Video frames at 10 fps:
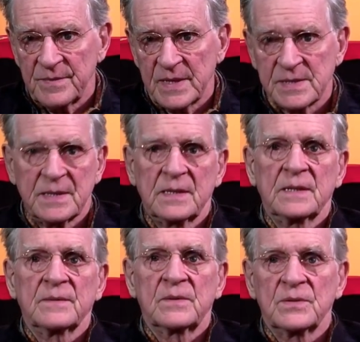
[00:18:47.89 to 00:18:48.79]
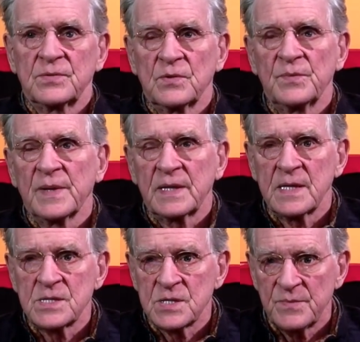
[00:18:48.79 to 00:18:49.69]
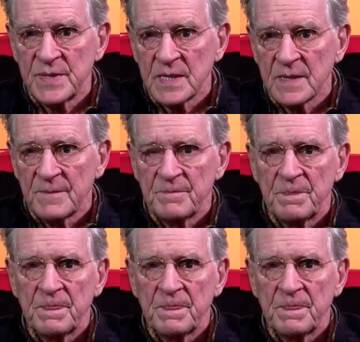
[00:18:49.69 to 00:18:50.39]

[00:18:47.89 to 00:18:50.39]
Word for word: basically, controlled by K G B.